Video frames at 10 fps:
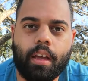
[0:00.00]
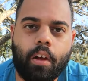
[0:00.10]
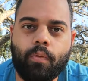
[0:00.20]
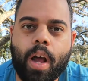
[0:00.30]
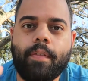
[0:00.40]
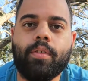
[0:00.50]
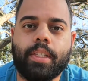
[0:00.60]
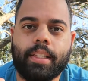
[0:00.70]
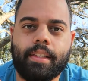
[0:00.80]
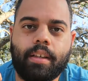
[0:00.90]

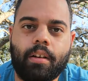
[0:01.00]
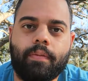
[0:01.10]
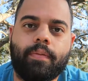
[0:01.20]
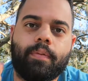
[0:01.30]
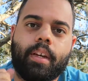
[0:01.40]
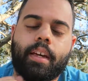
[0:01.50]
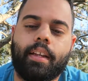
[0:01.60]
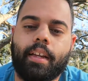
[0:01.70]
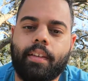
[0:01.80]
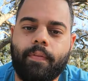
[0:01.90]
unravels itself,
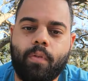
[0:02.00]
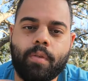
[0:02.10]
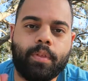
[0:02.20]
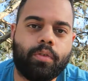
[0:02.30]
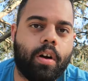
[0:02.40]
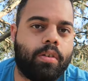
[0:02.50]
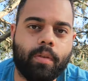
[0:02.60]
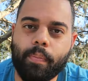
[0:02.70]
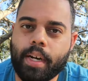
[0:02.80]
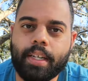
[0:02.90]
and it forms
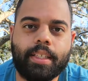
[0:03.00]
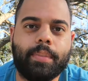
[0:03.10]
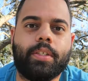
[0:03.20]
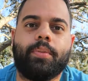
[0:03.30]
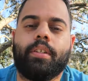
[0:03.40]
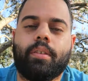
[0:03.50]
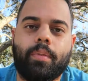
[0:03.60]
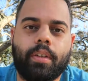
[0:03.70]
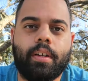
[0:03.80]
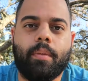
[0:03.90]
stronger bonds between
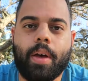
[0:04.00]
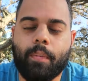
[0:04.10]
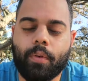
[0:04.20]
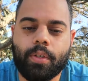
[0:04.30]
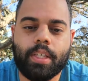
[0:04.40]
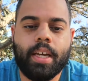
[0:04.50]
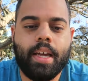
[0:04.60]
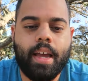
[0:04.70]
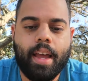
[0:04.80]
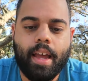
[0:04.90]
community members.
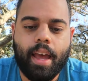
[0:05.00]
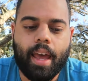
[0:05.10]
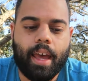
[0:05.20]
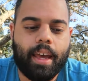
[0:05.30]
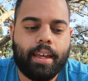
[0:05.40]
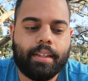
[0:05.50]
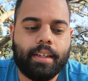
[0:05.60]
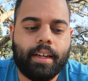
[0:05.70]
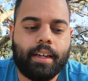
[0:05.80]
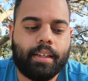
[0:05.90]
And
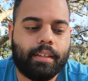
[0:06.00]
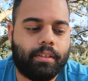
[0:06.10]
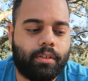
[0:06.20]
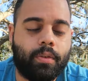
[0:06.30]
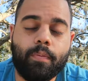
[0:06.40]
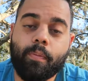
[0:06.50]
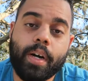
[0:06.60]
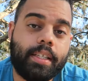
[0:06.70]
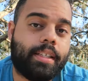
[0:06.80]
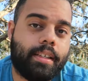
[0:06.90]
you
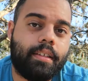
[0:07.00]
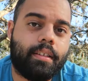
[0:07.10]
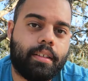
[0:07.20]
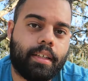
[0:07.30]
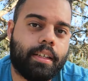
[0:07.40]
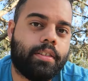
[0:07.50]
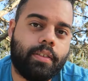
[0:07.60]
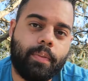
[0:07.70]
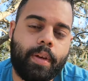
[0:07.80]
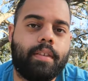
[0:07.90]
must think
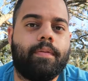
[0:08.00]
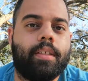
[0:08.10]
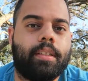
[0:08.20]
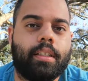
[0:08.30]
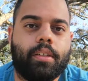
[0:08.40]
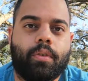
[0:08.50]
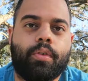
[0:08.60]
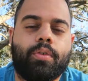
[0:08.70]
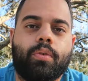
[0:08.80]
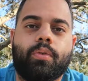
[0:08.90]
interdependently in
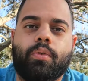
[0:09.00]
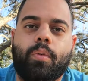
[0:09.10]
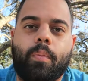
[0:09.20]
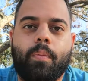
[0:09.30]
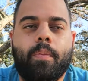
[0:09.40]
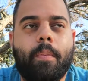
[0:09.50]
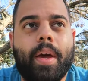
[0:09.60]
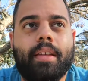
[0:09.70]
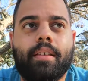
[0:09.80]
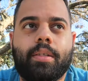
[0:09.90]
order to
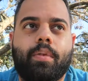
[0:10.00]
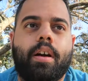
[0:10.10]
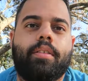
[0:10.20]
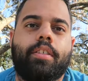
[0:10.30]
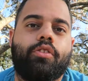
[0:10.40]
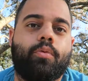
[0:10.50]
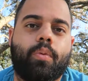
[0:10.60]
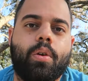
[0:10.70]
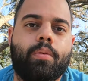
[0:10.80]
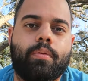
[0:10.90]
make these projects
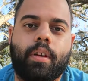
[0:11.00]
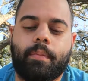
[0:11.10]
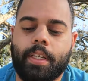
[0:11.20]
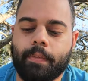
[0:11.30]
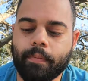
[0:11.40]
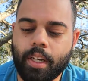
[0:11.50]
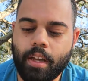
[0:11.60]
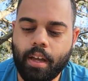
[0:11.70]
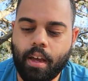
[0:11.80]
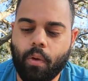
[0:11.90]
grow. I mean,
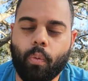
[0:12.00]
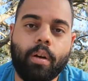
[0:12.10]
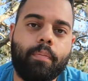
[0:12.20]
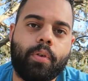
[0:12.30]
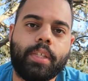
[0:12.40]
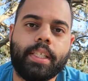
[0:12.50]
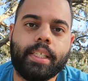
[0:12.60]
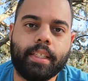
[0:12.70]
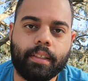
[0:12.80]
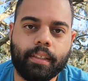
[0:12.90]
one
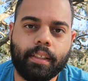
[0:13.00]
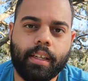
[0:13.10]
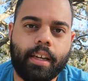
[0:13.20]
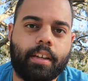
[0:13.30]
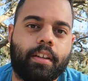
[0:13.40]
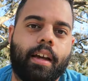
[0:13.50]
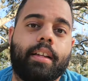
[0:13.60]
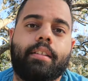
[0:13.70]
person can